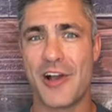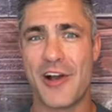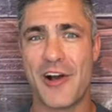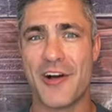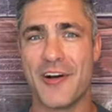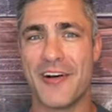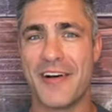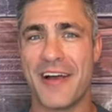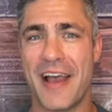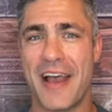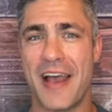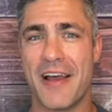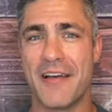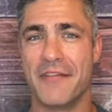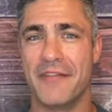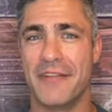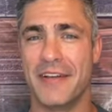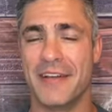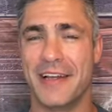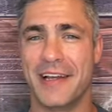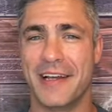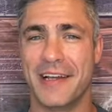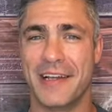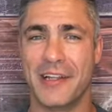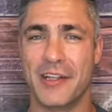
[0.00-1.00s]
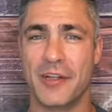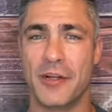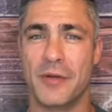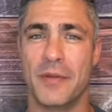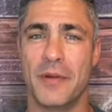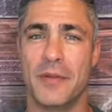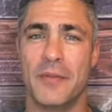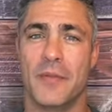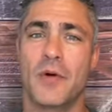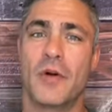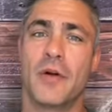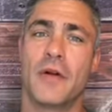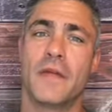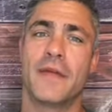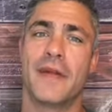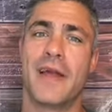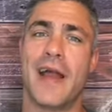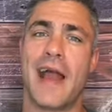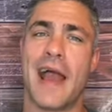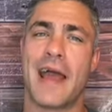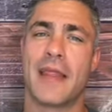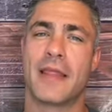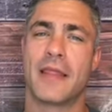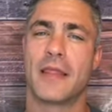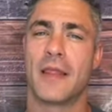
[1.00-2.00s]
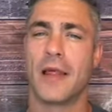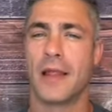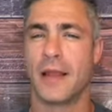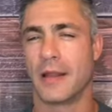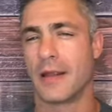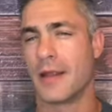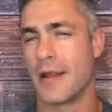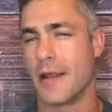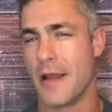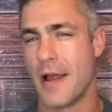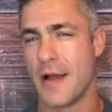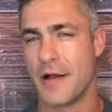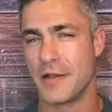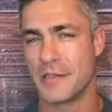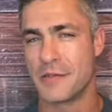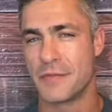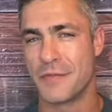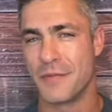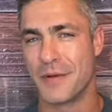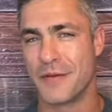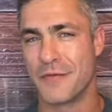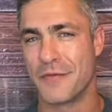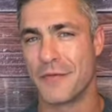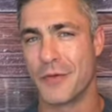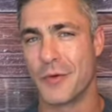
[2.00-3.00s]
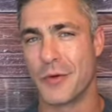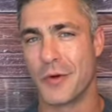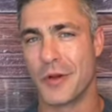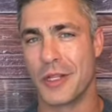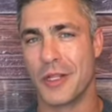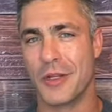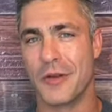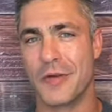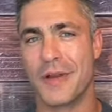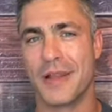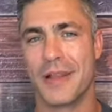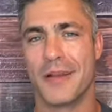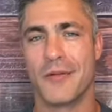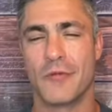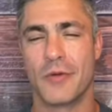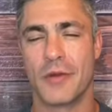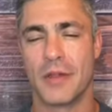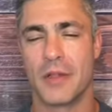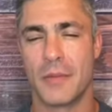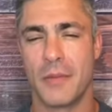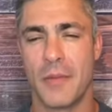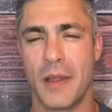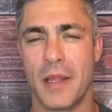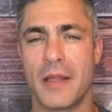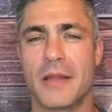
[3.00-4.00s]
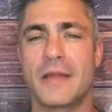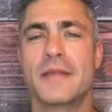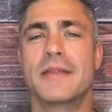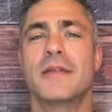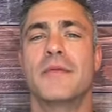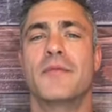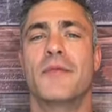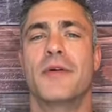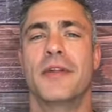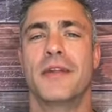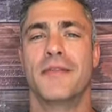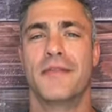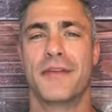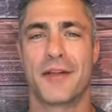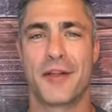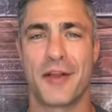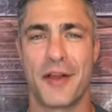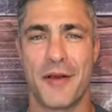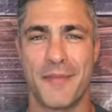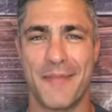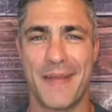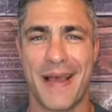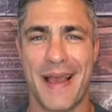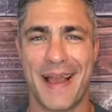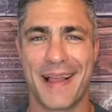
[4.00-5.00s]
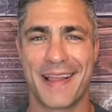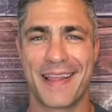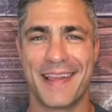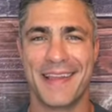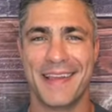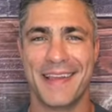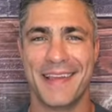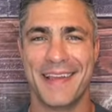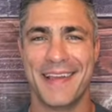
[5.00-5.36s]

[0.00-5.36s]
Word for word: I'll have a little bit more of an athletic announcement for you and really make somewhat of a comeback.